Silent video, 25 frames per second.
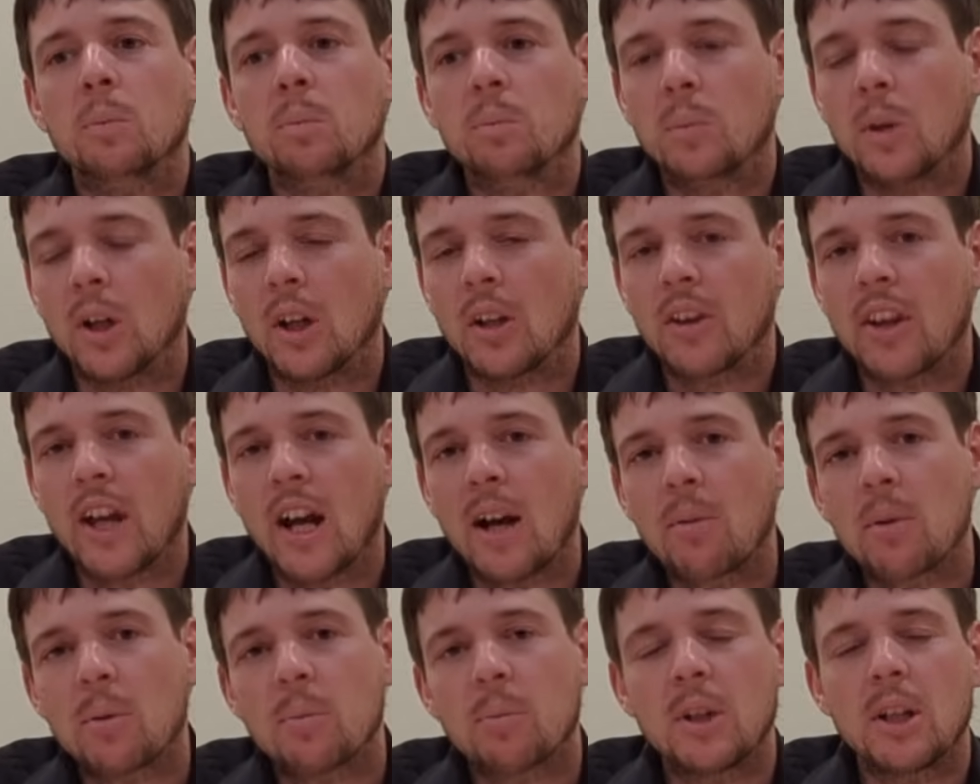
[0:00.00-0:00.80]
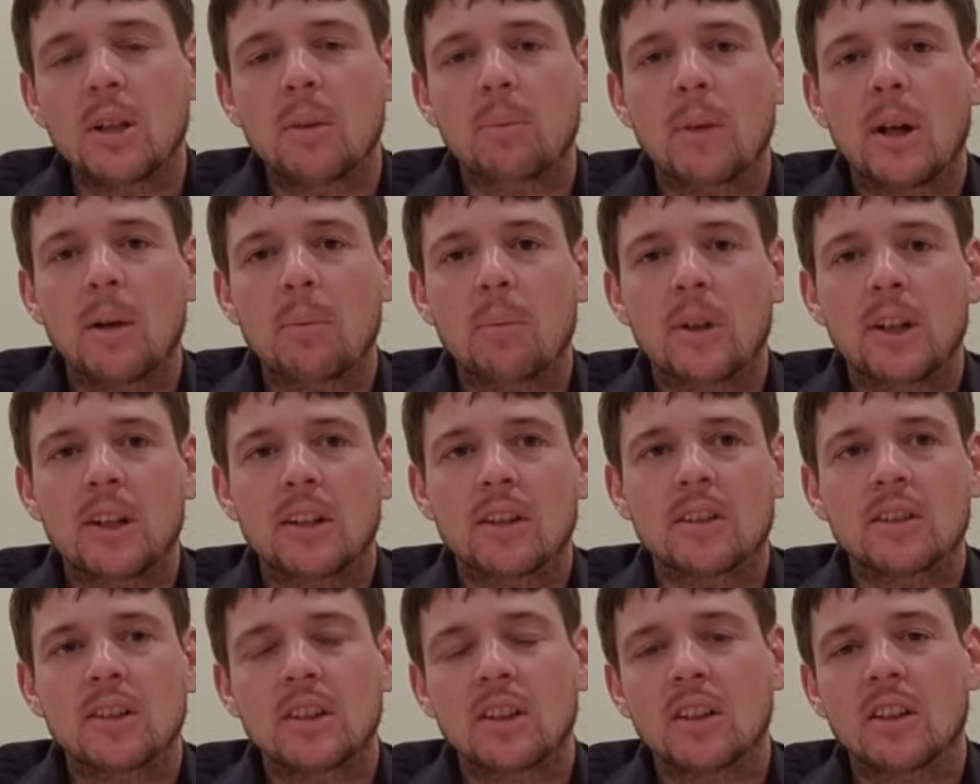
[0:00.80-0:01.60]
But that would be my
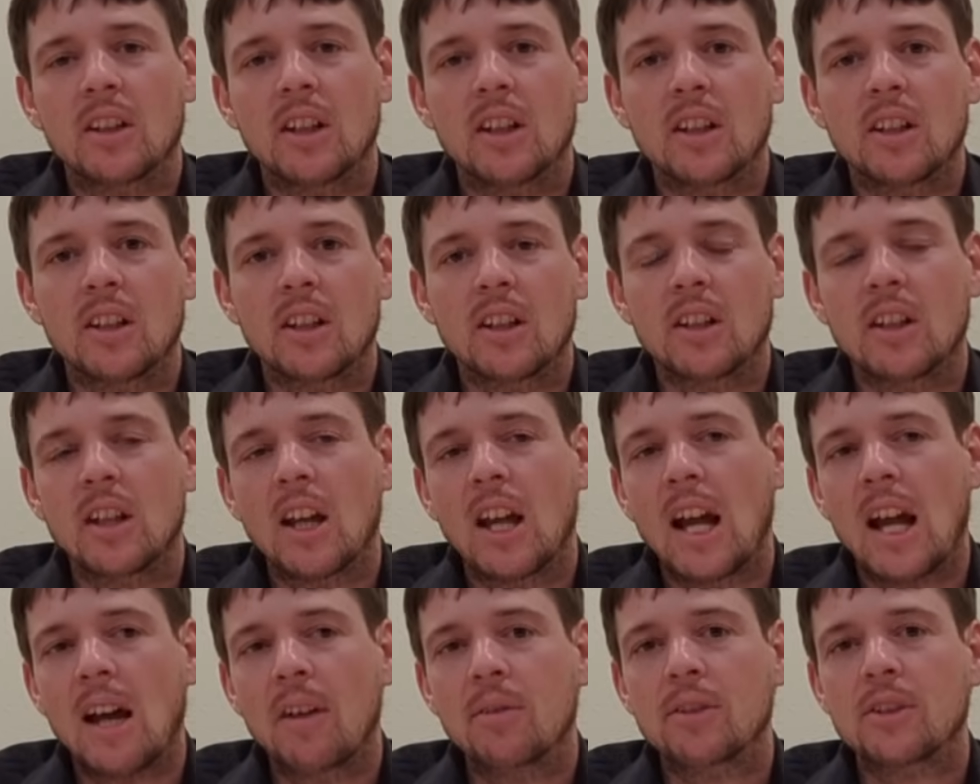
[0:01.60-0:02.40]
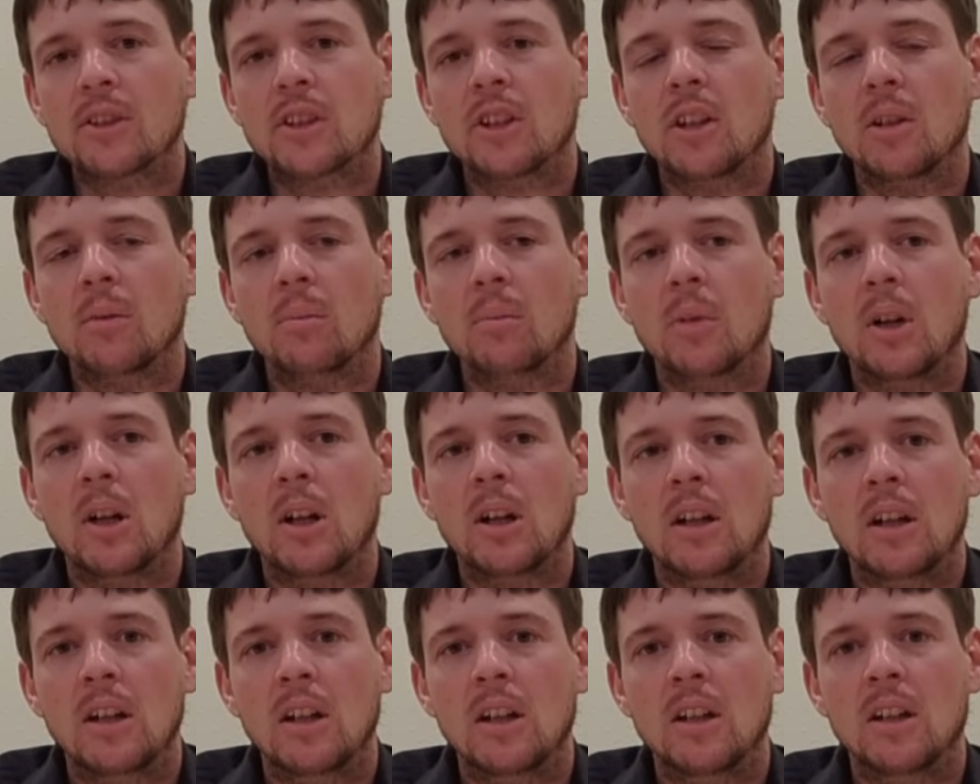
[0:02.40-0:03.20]
biggest thing. Like, have some.
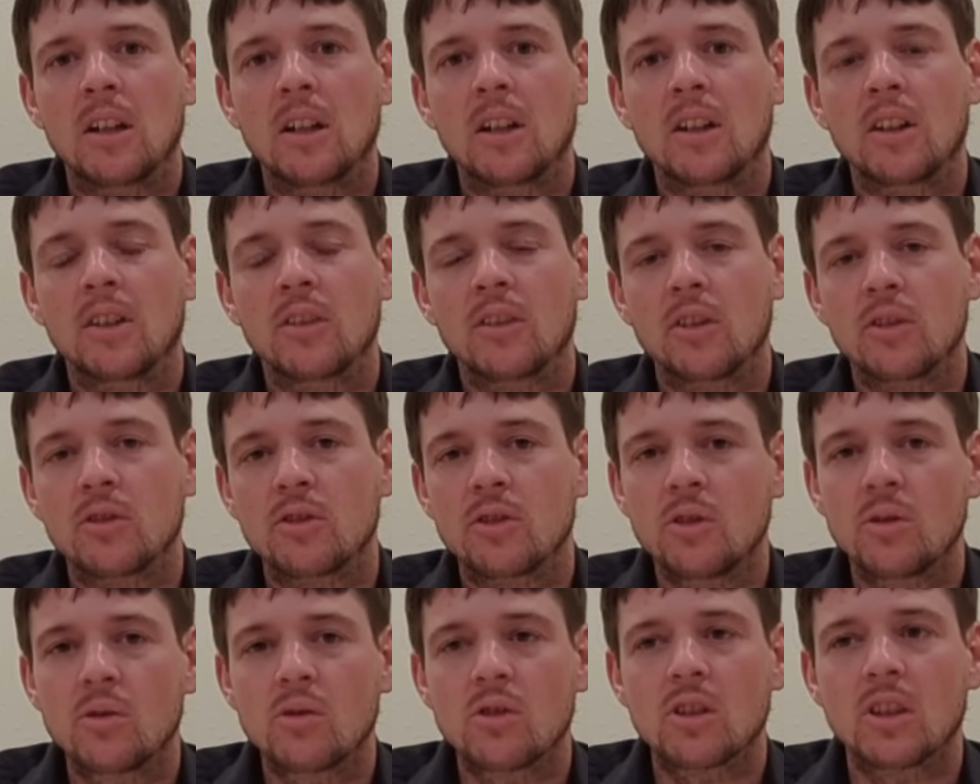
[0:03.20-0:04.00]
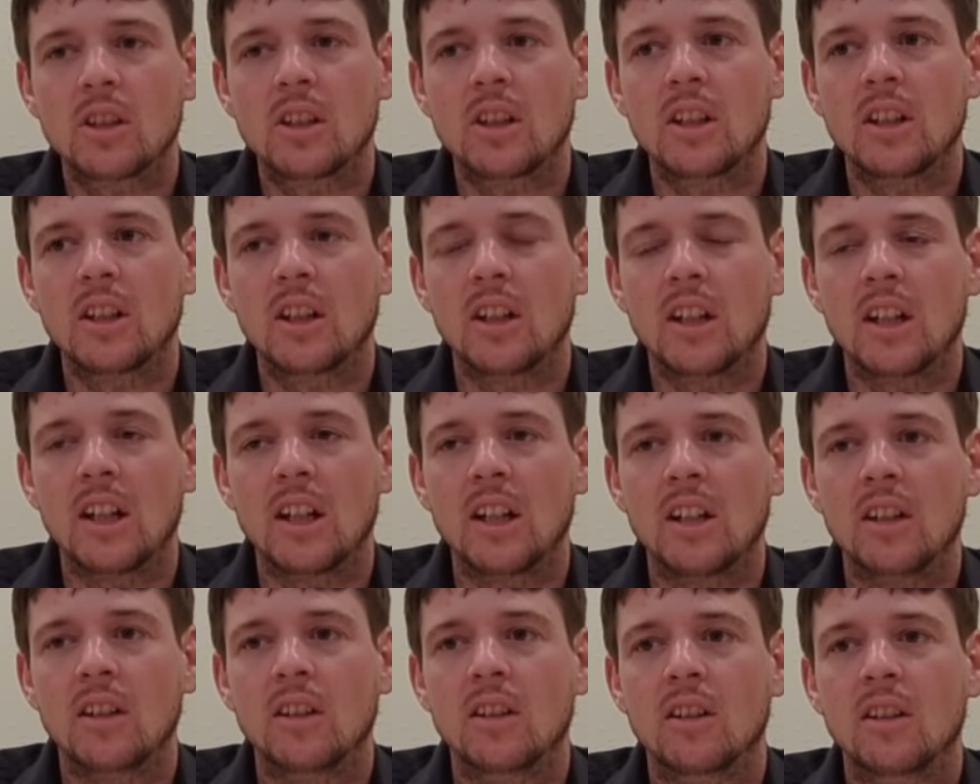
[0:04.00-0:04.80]
There's
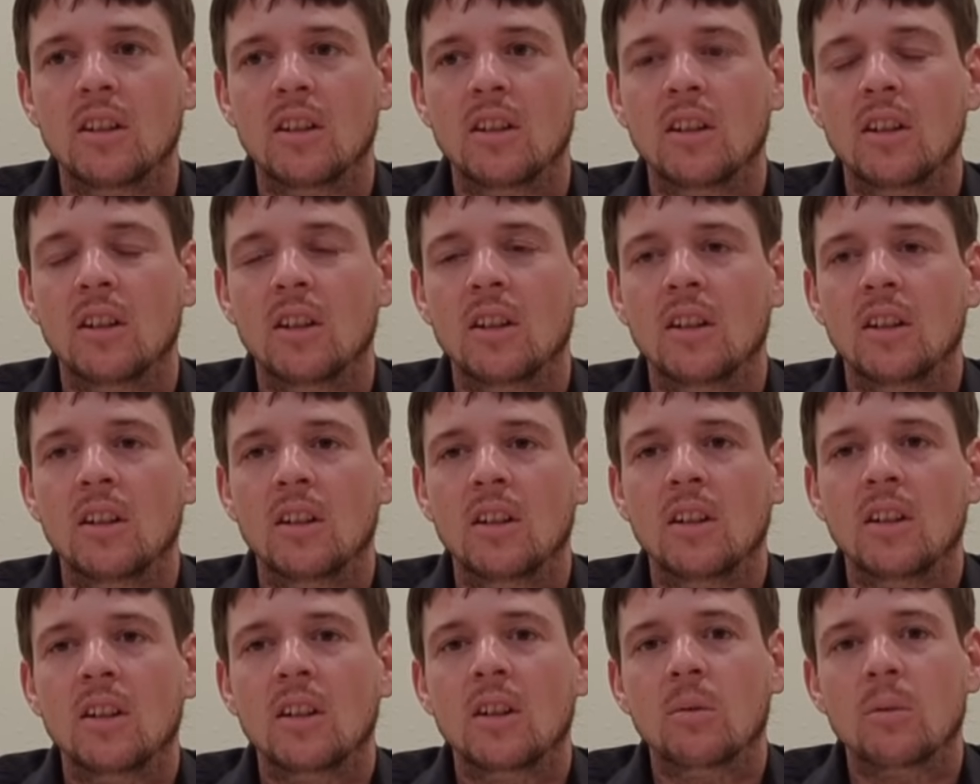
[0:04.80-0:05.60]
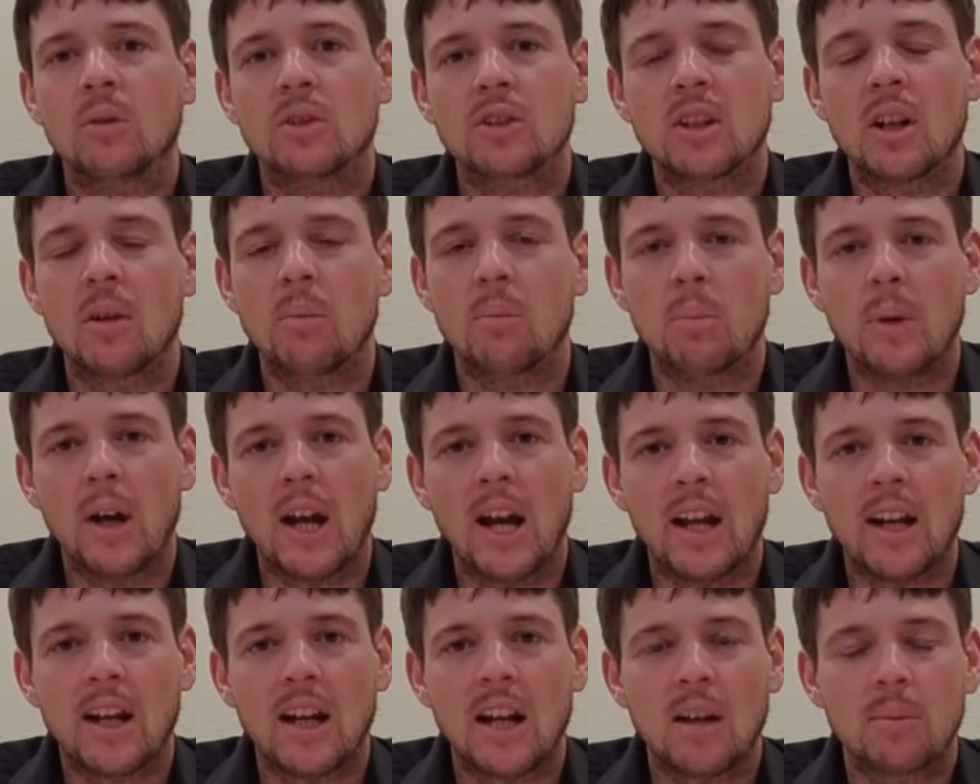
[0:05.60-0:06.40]
usually when something
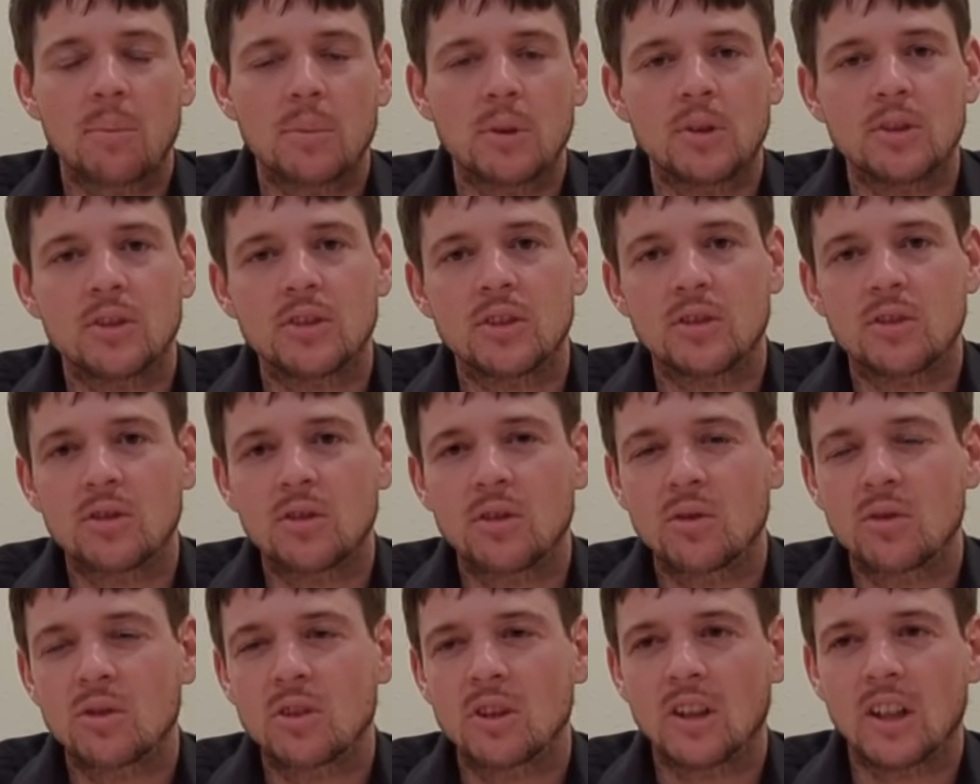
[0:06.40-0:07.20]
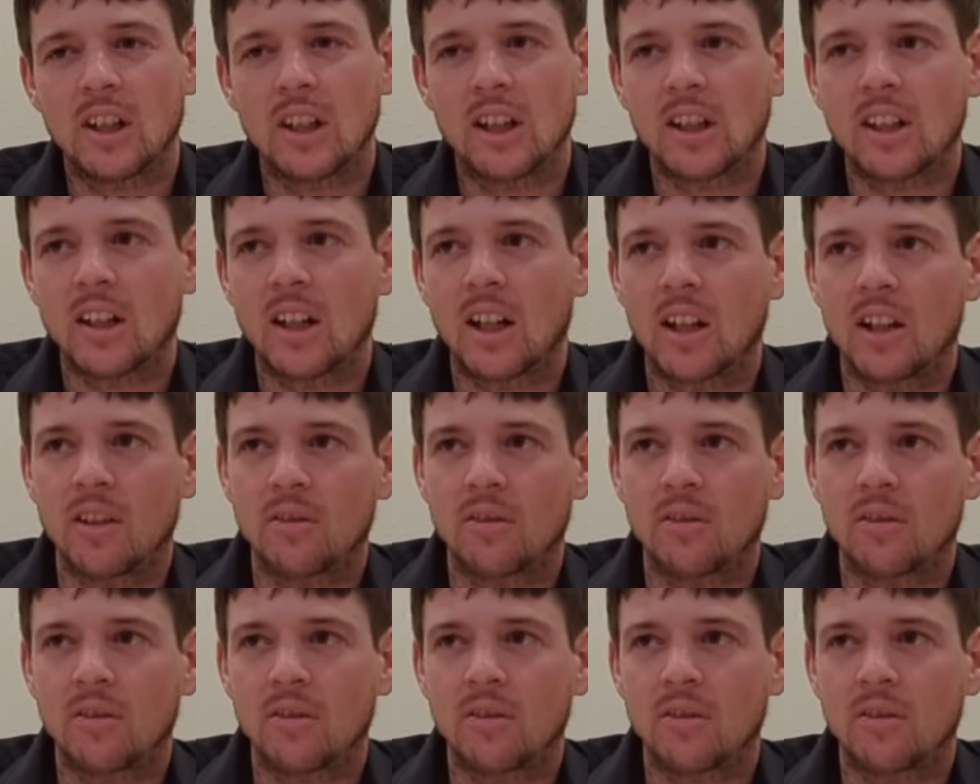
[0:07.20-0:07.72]
bad happens, there's usually like kind